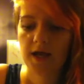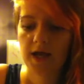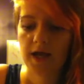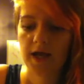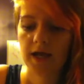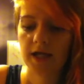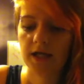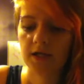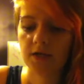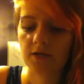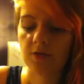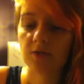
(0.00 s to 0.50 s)

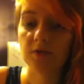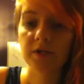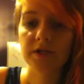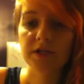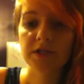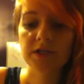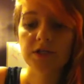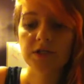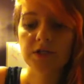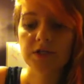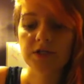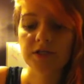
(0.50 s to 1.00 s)
and all I
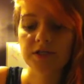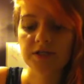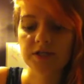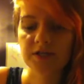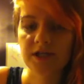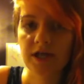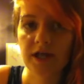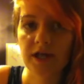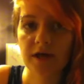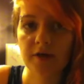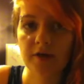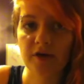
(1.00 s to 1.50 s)
know is
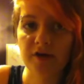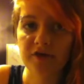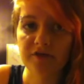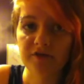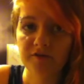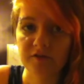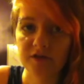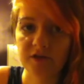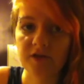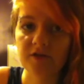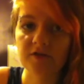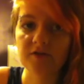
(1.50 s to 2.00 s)
how I
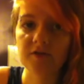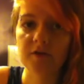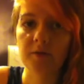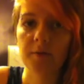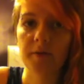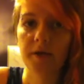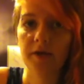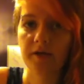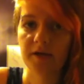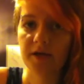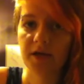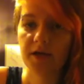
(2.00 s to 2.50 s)
feel
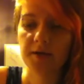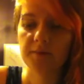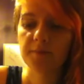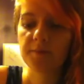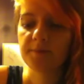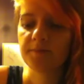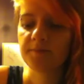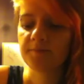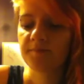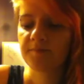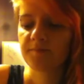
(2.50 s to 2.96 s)
about him.